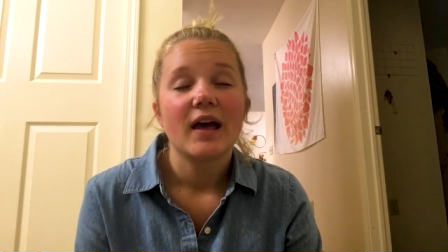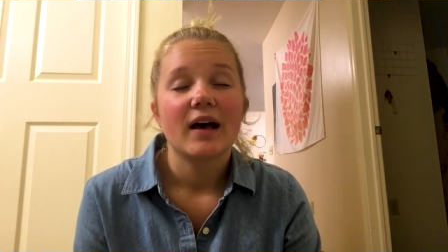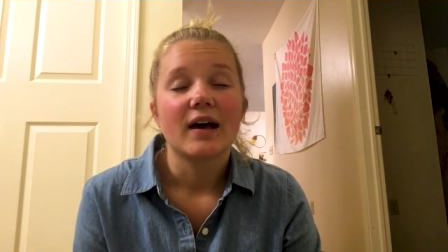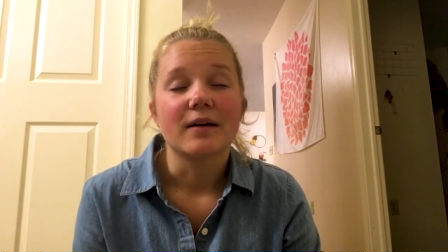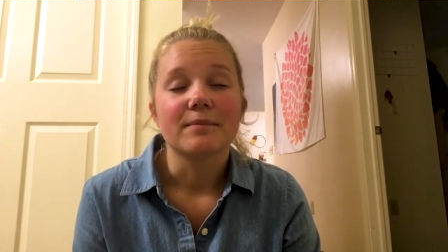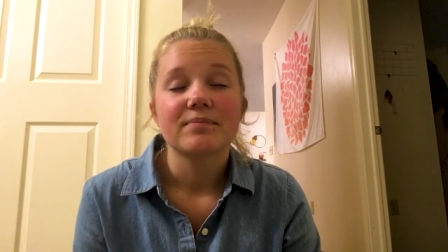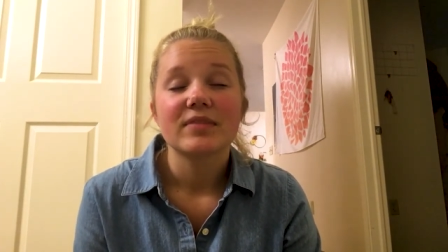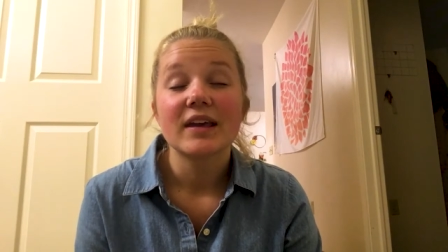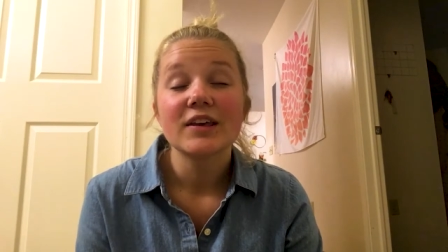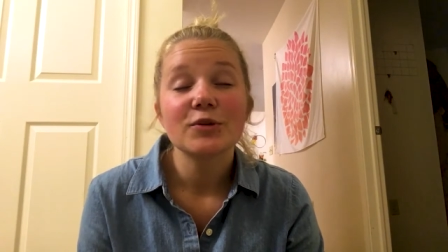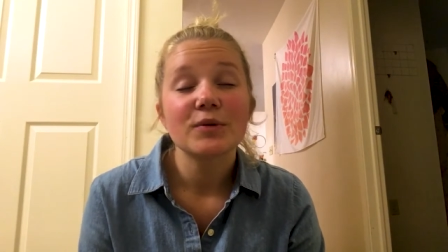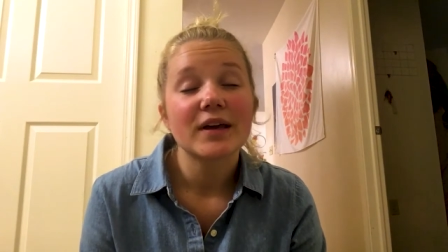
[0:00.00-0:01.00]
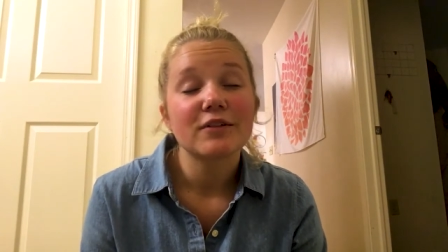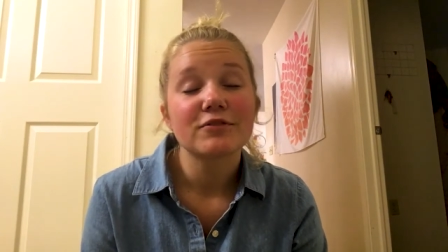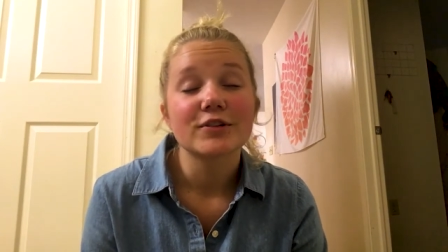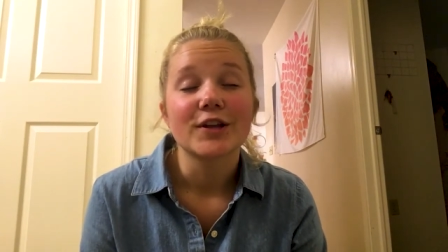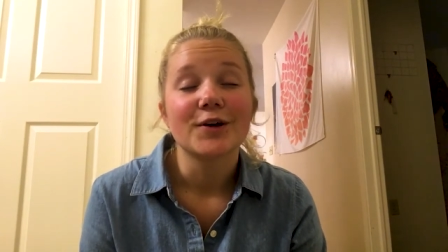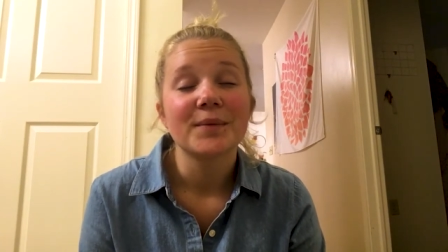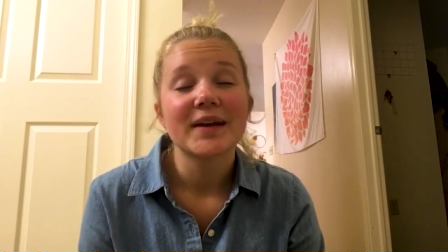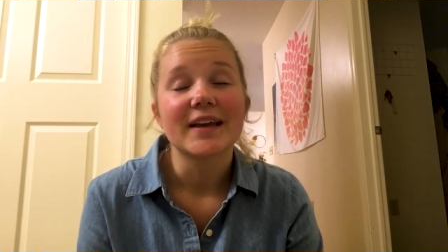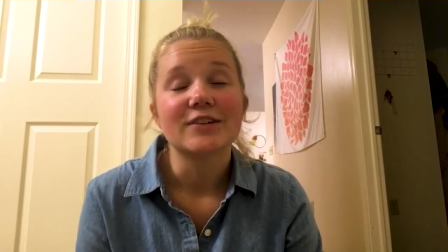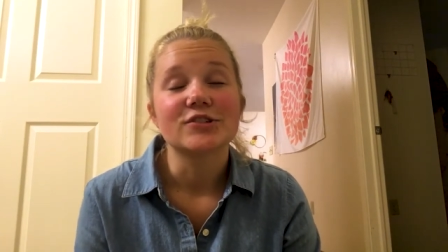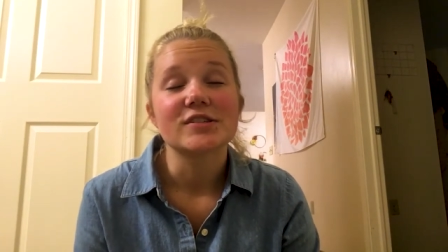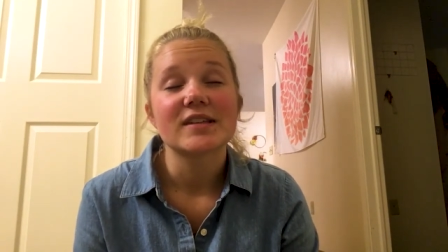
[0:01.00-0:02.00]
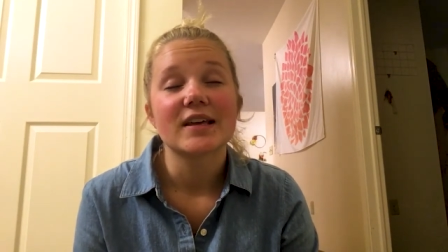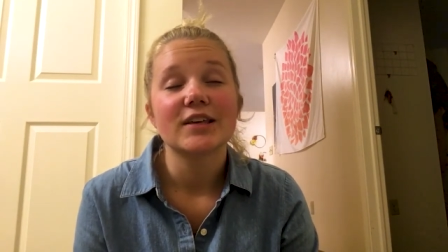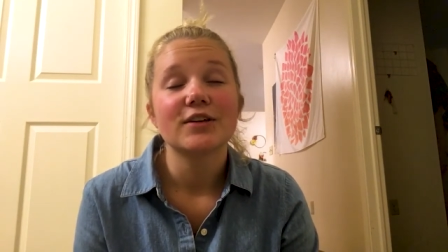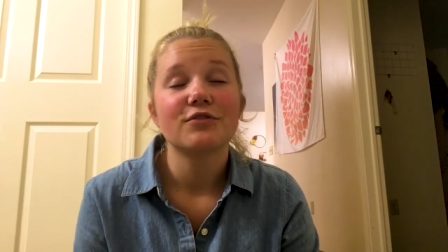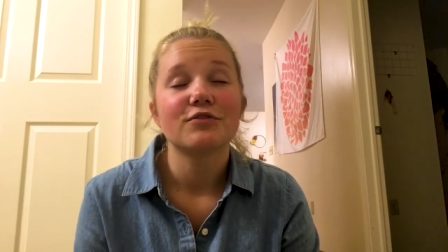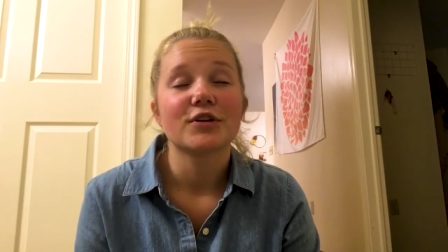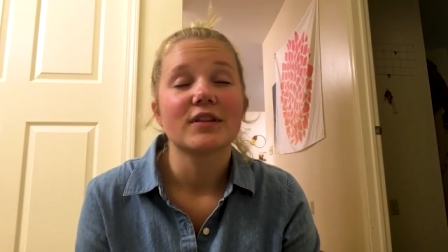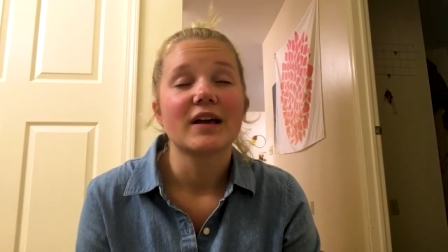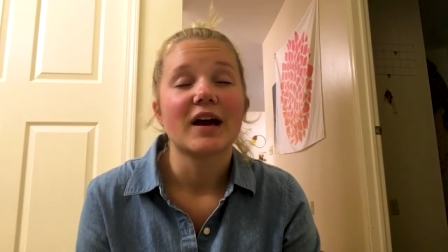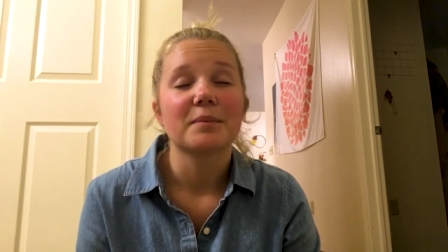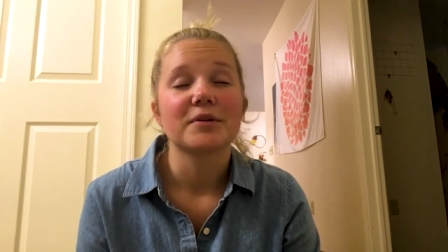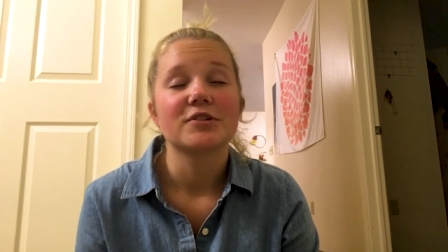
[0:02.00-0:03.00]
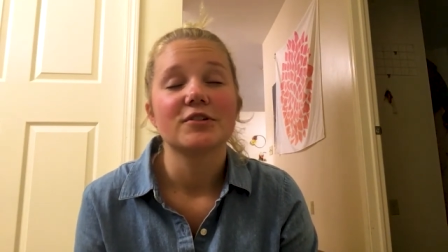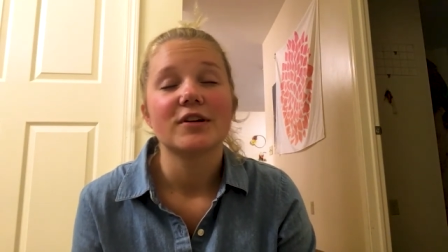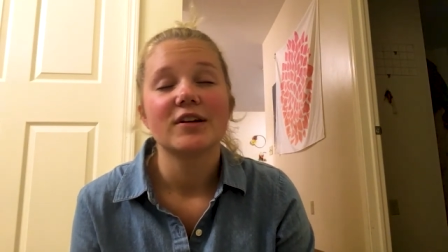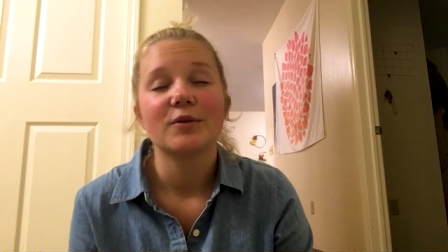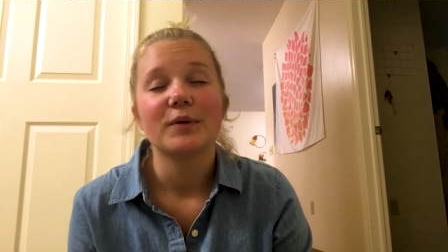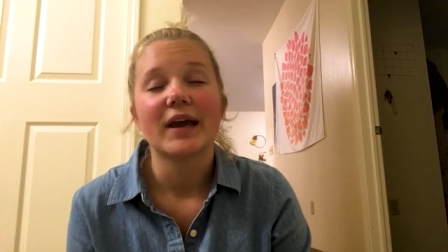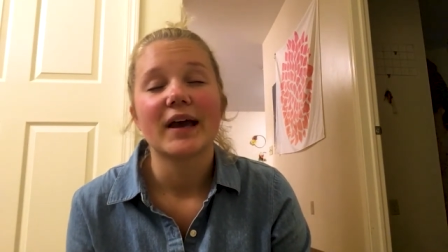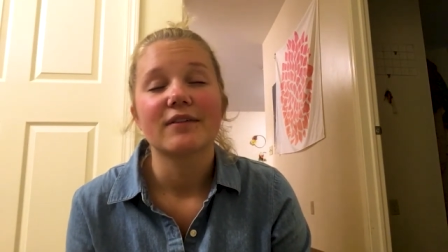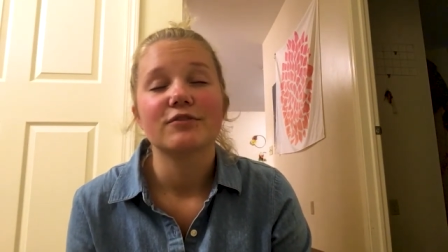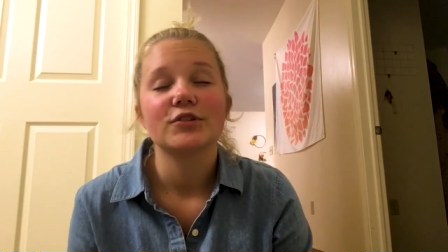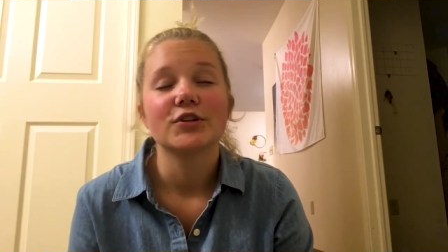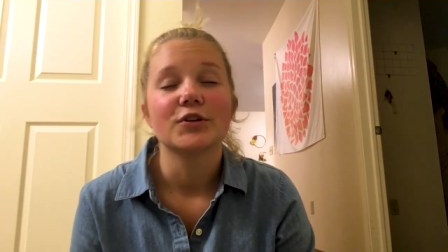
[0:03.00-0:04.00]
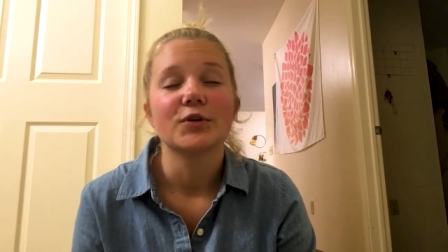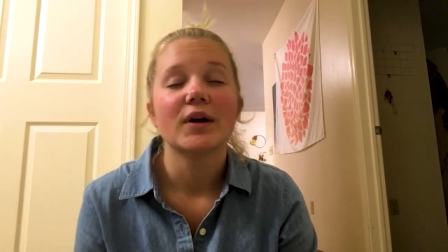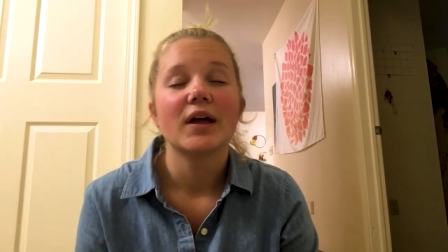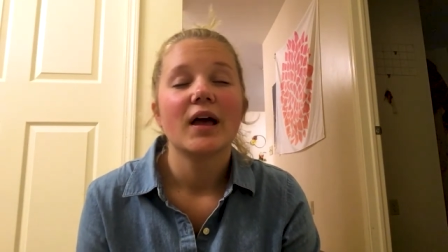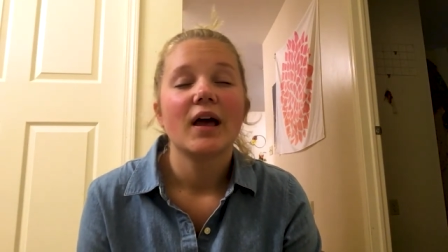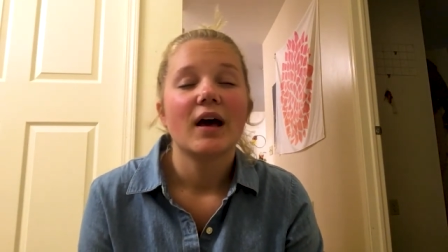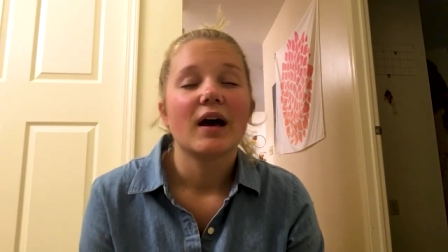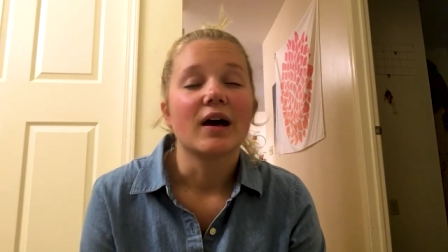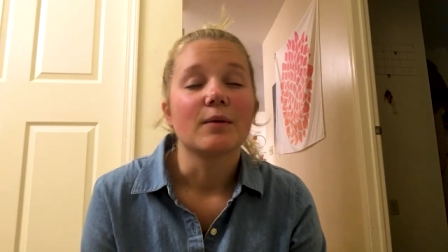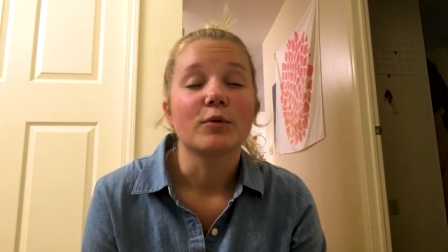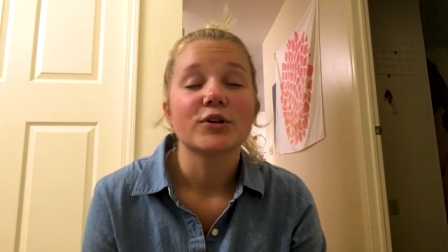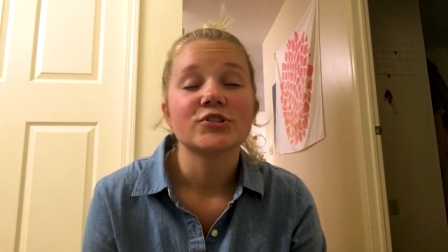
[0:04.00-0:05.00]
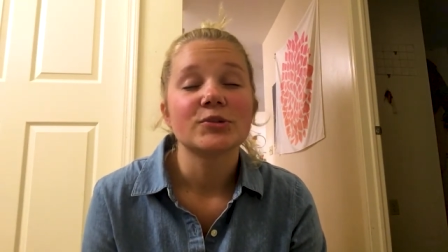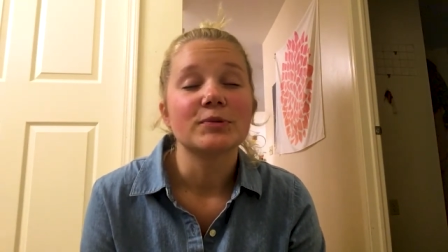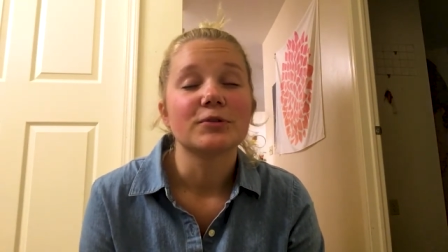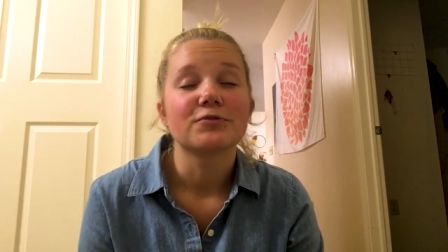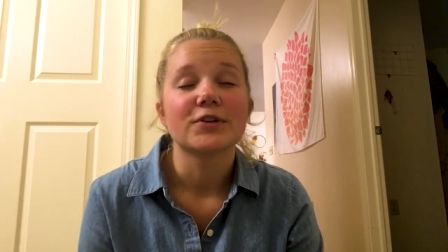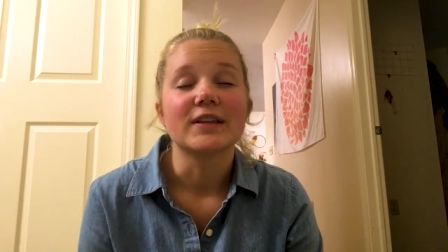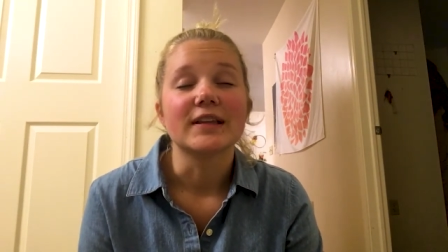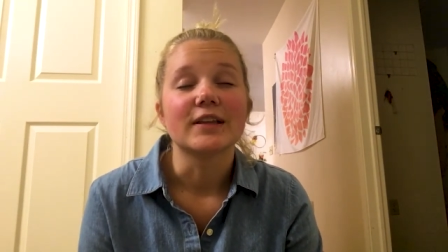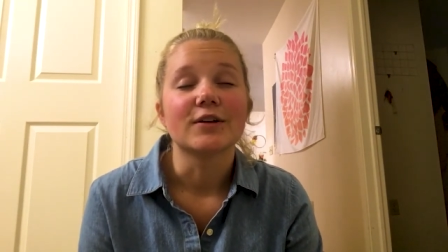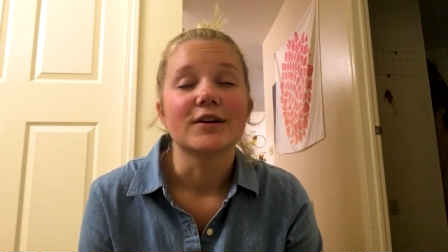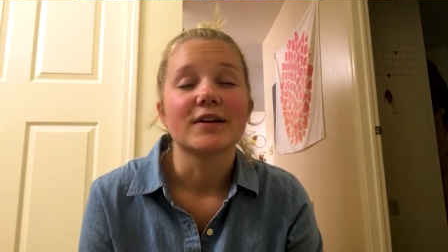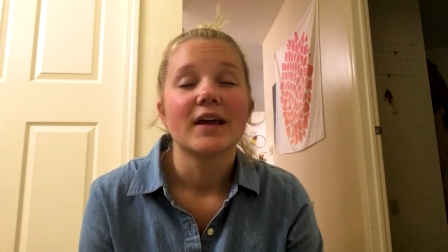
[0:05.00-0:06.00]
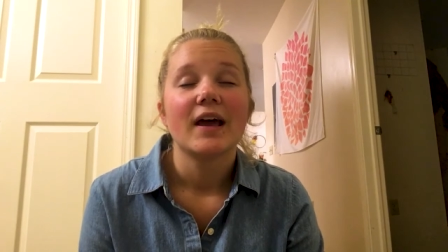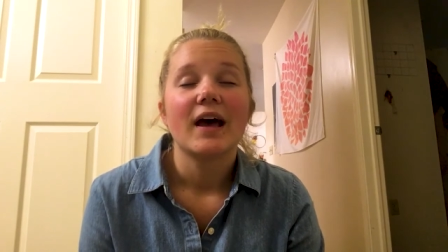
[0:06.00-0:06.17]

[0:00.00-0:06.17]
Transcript: Um, thank you again for LOMIK, and just thank you for the opportunity we have to um, worship you freely, Lord.